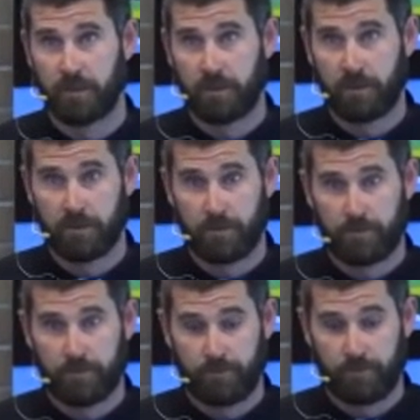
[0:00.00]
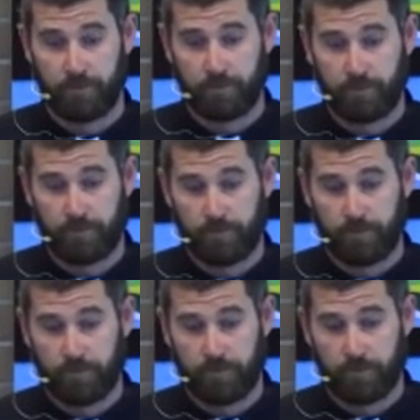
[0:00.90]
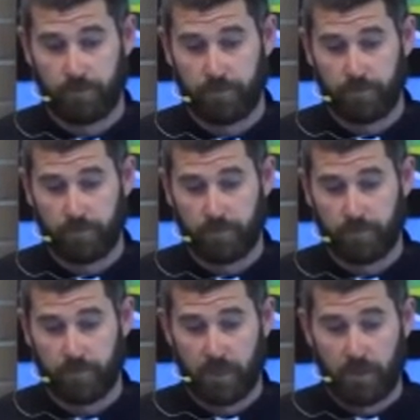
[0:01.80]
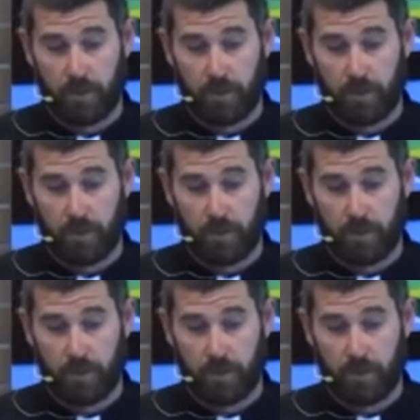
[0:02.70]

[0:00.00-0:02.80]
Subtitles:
Nothing is said.